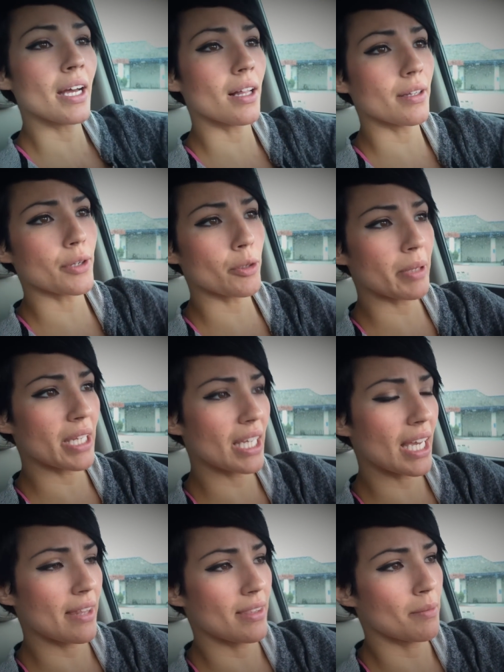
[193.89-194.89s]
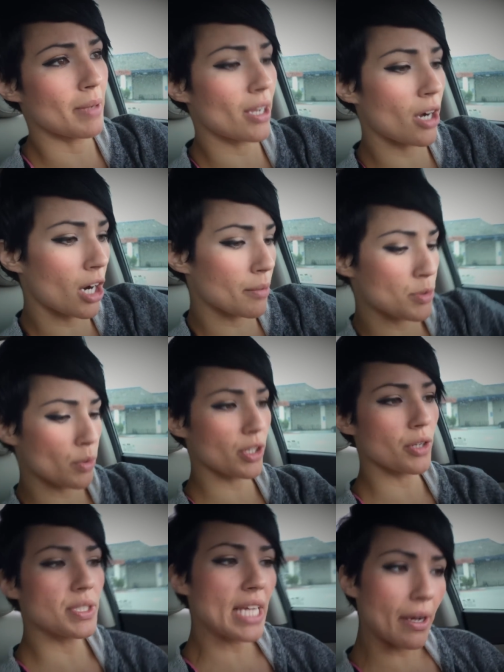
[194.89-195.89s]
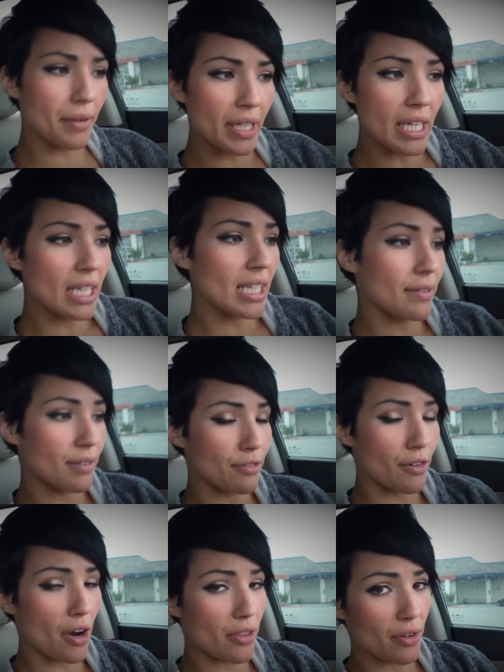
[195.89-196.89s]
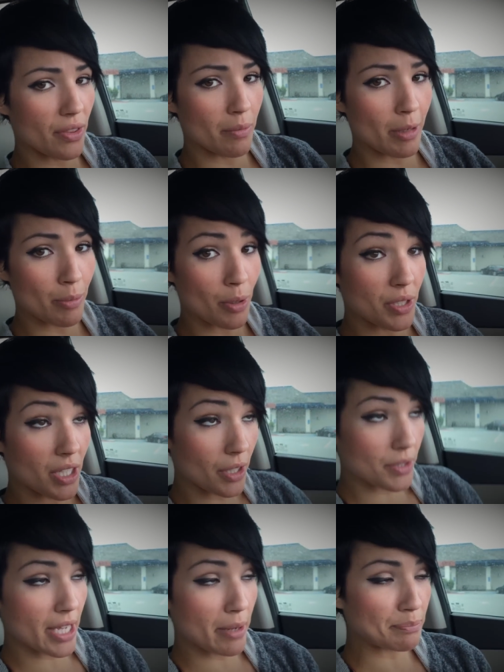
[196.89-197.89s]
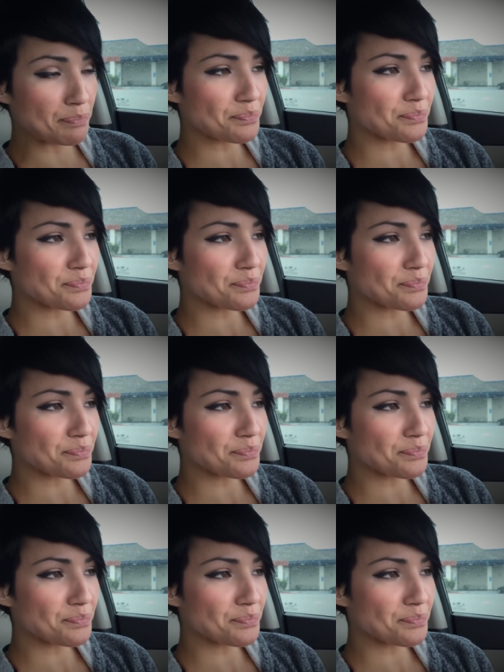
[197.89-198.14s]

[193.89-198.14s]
a little bit and then my carbs will go down even farther than my protein goes up.